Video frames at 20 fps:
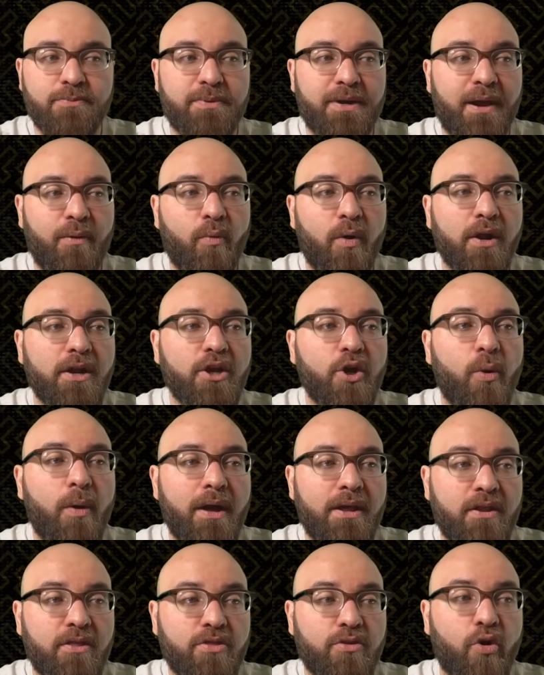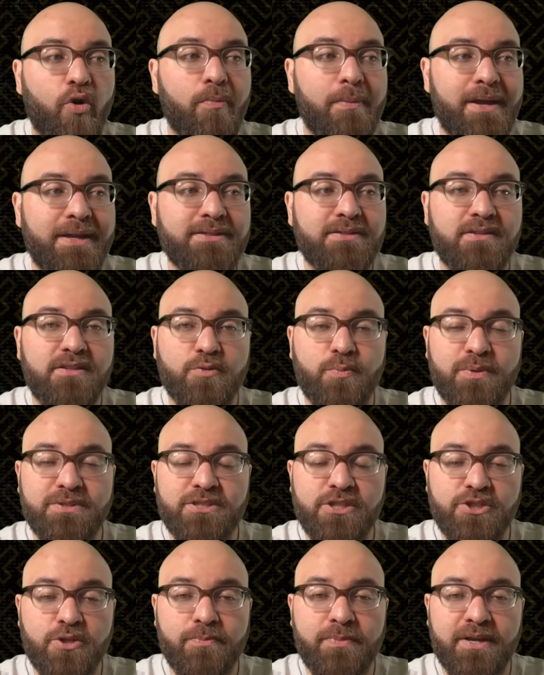But I want to go ahead and throw him into this
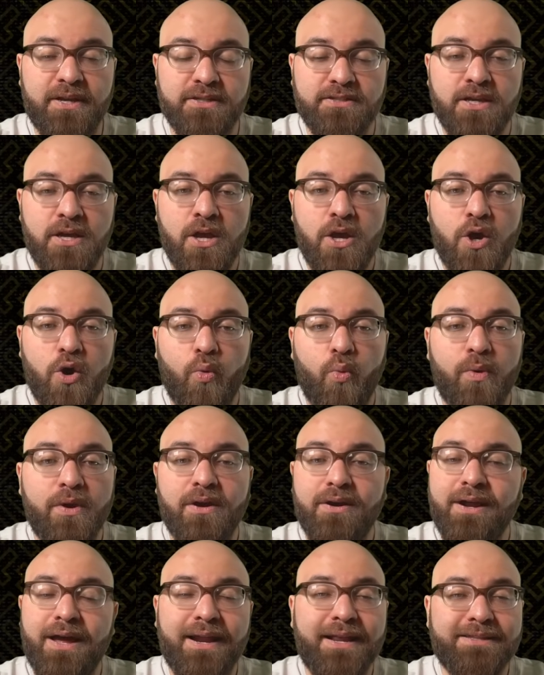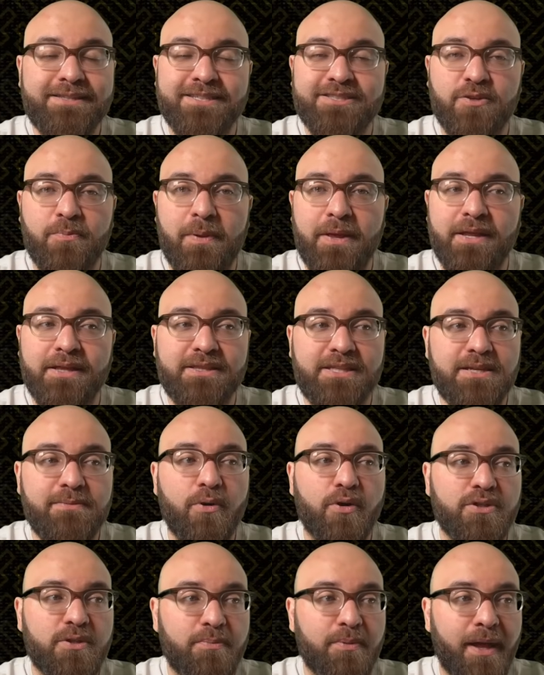position because we are not anticipating
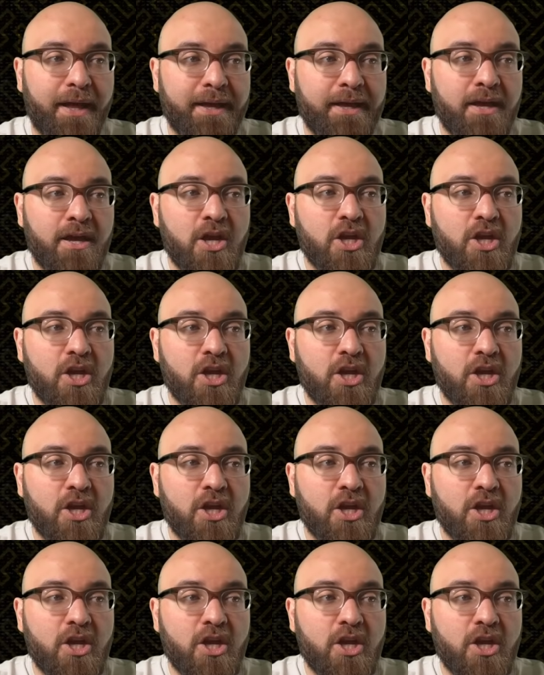Deebo to play.